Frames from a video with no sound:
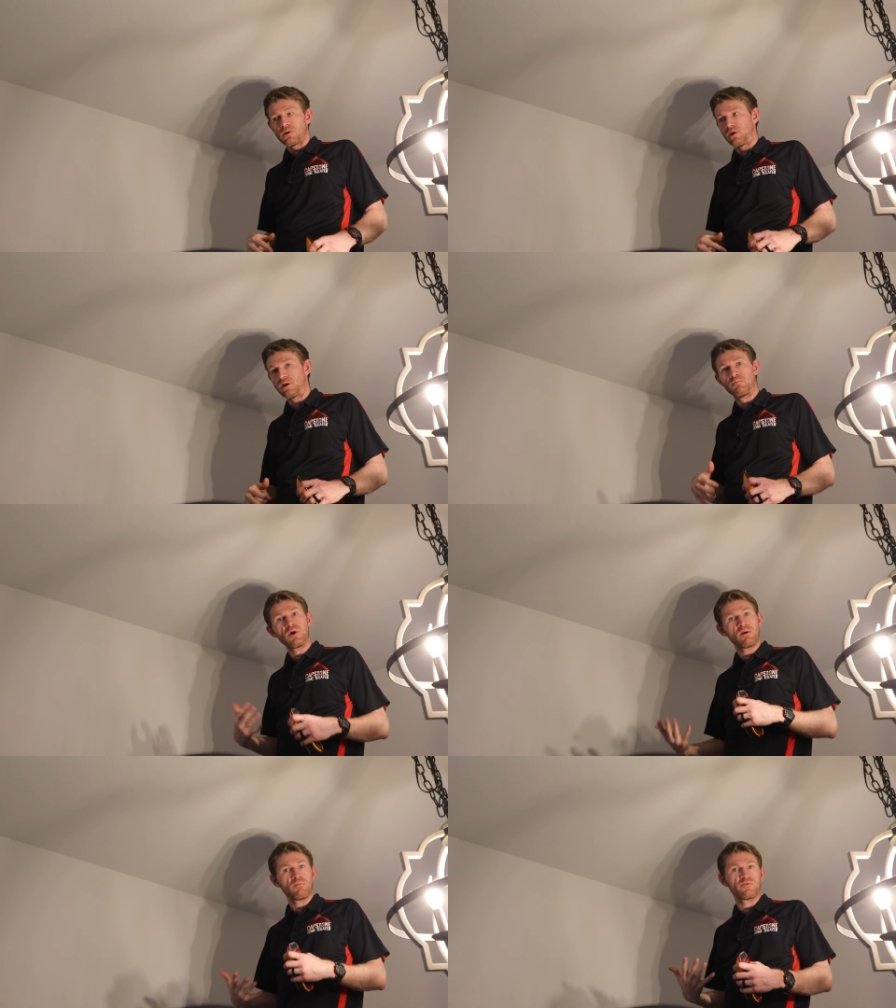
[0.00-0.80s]
Uh,
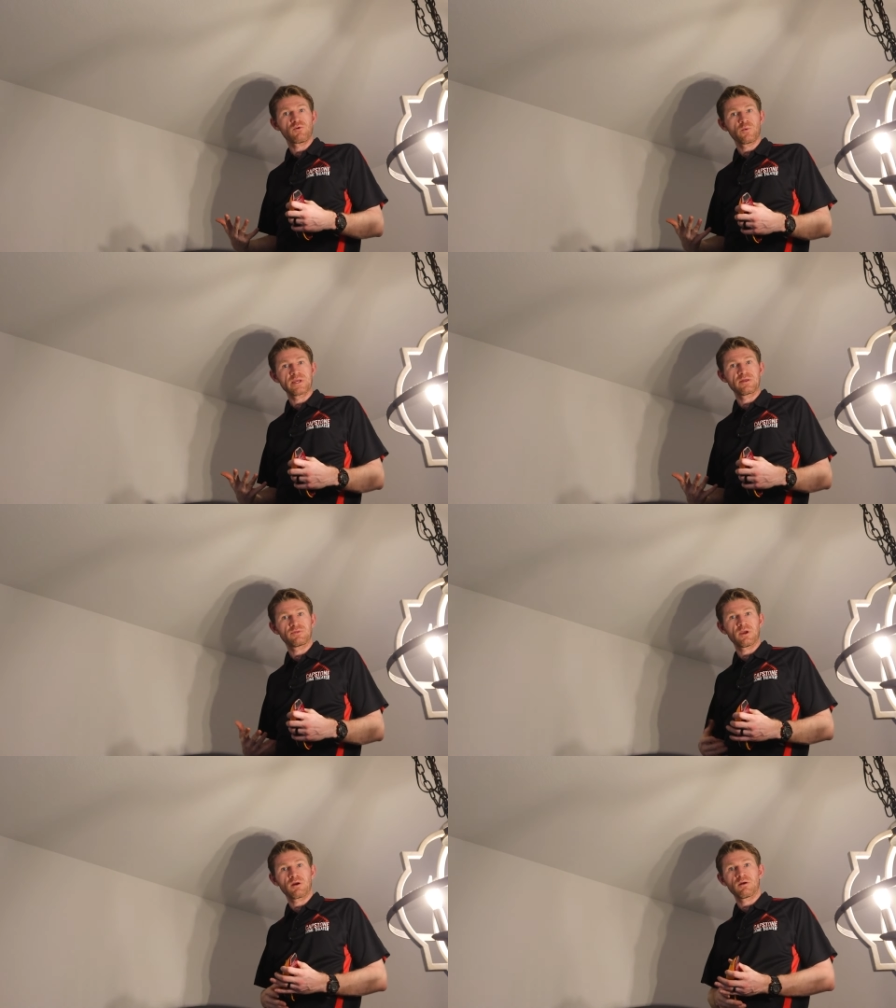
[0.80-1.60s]
but before we
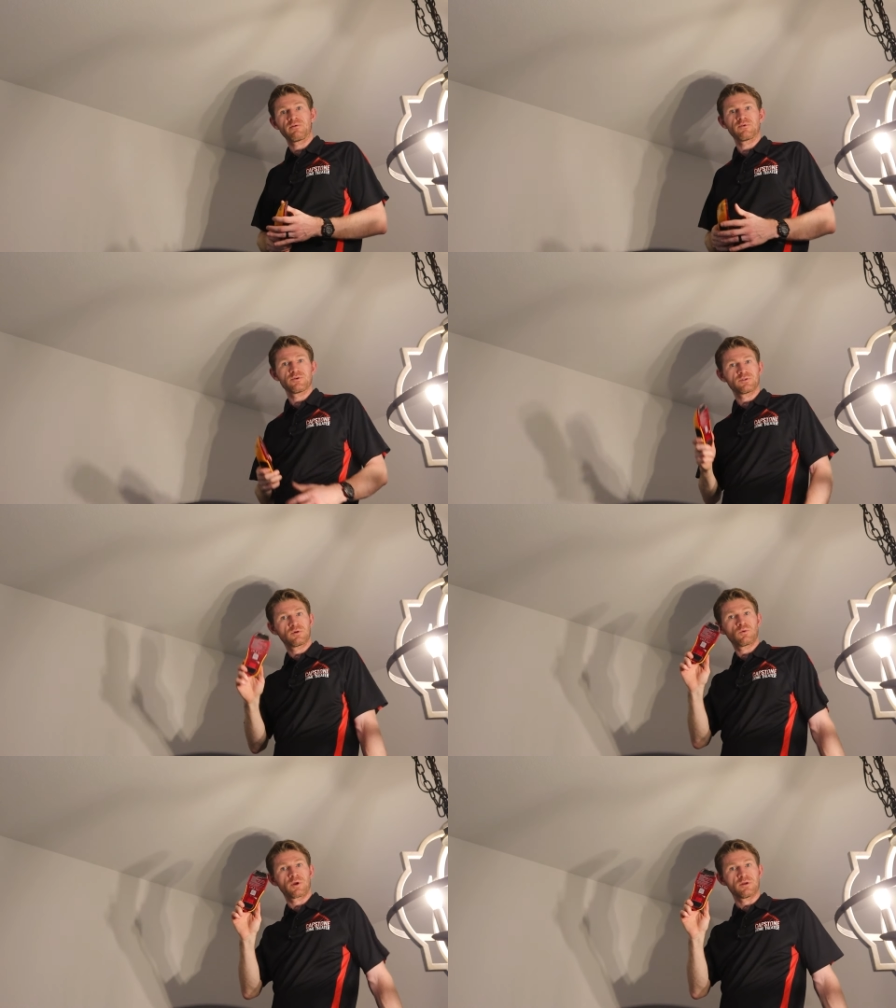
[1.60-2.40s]
get there,
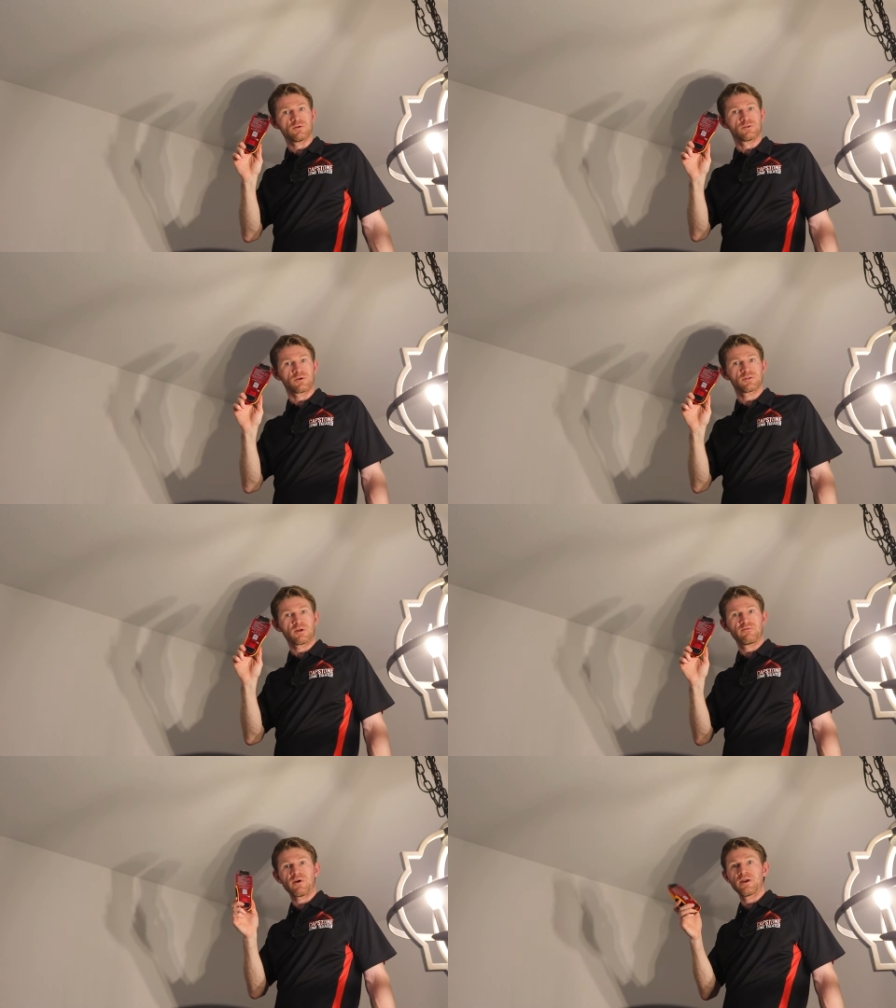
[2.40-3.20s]
first we're gonna use our
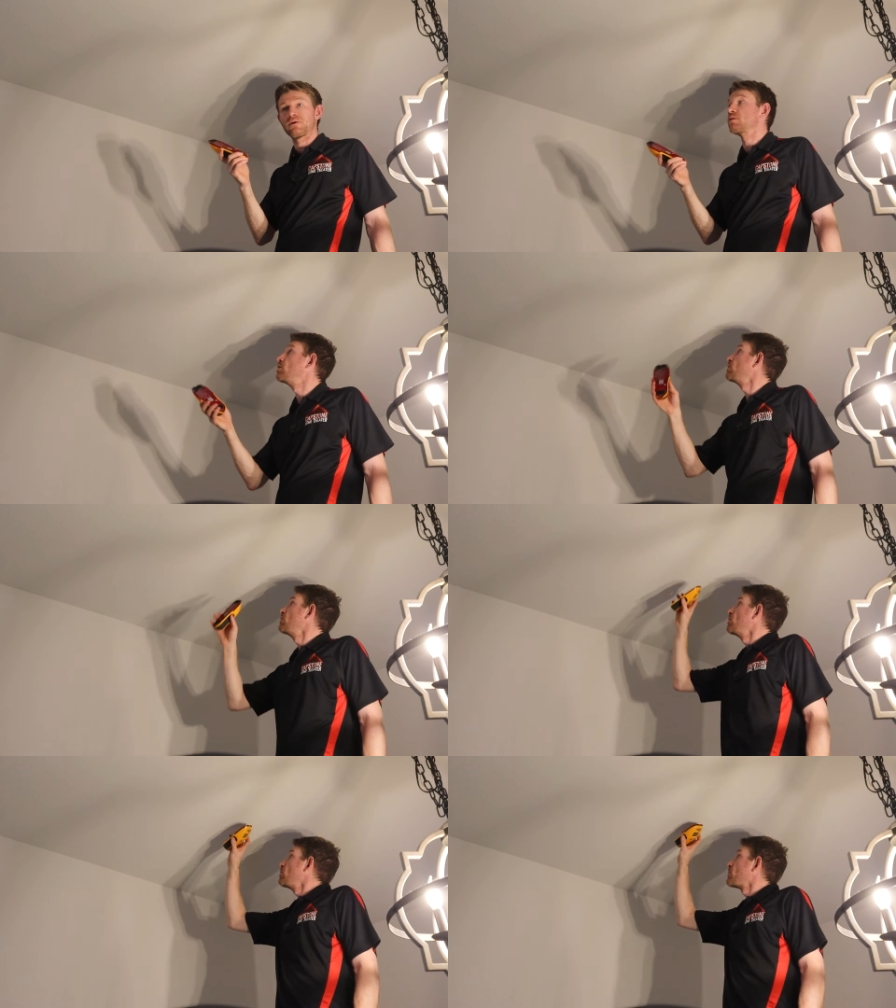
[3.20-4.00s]
stud finder
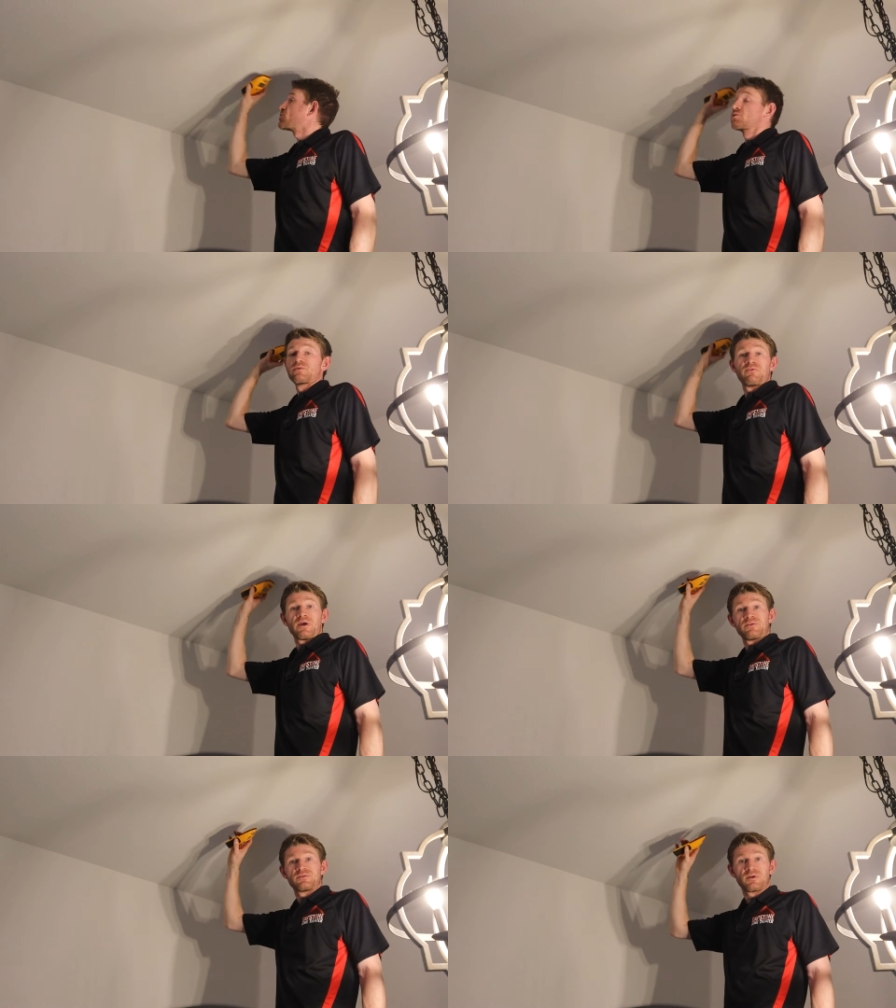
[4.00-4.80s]
Make sure we
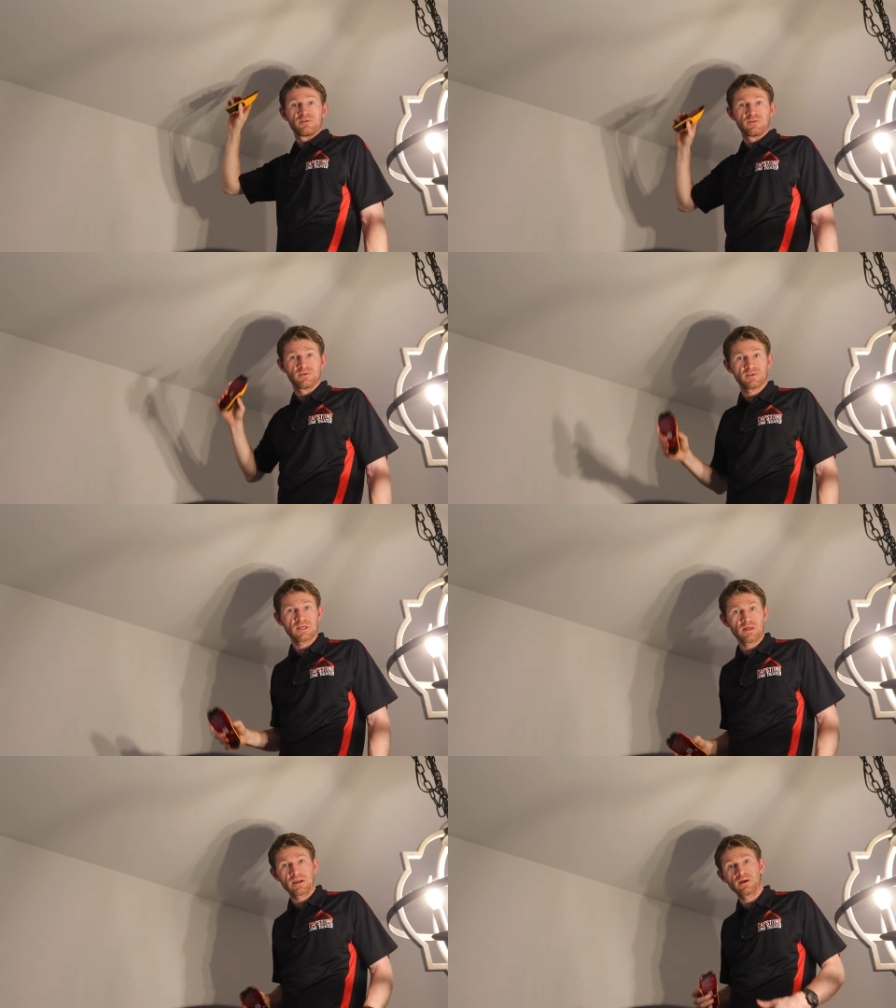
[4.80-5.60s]
find the studs in the
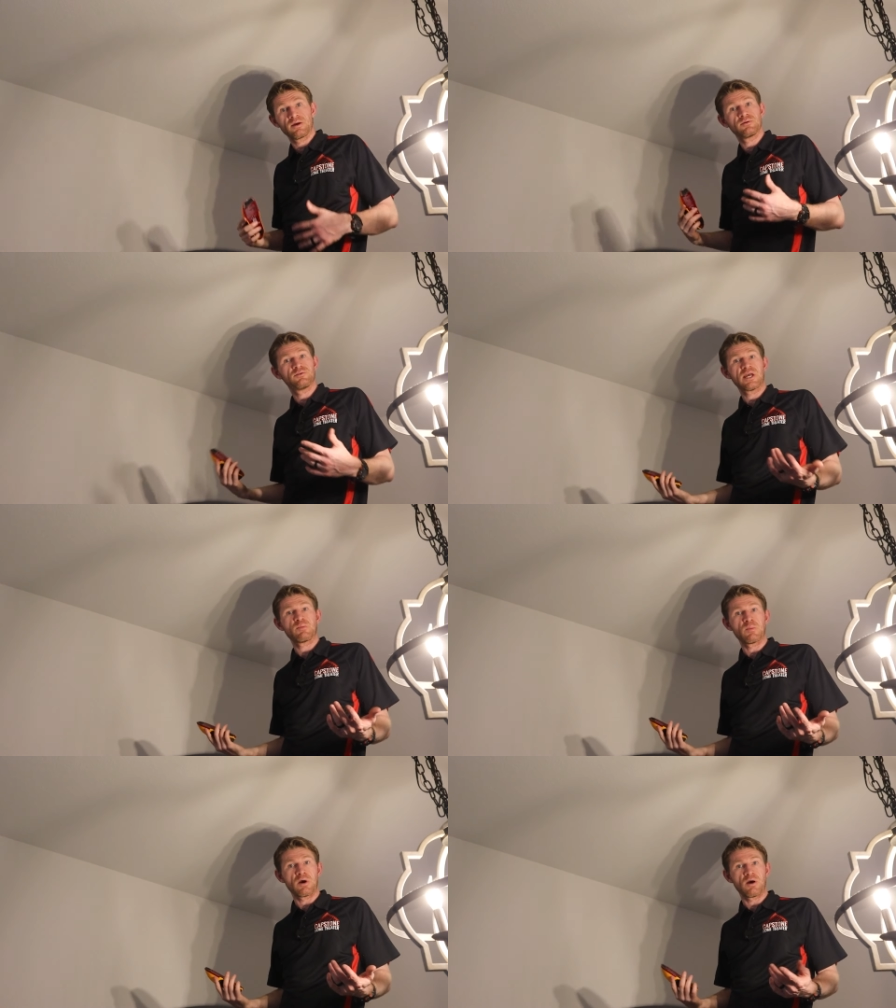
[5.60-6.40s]
ceiling,
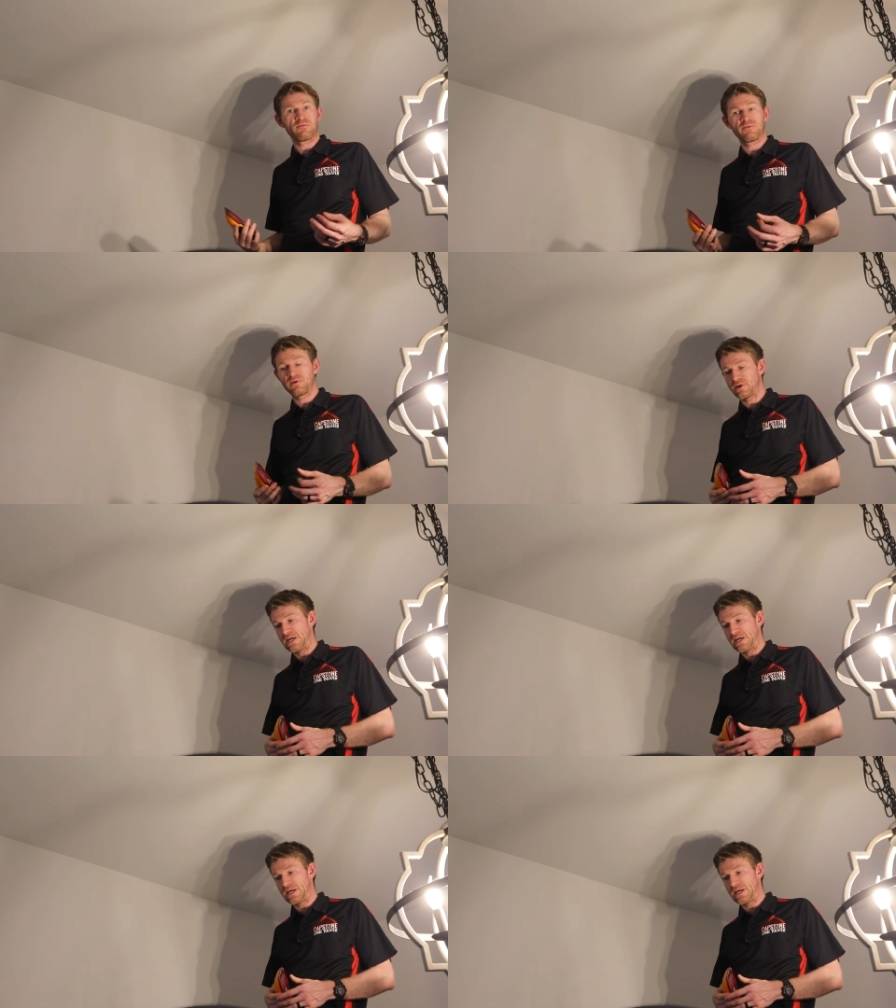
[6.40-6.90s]
tape them off.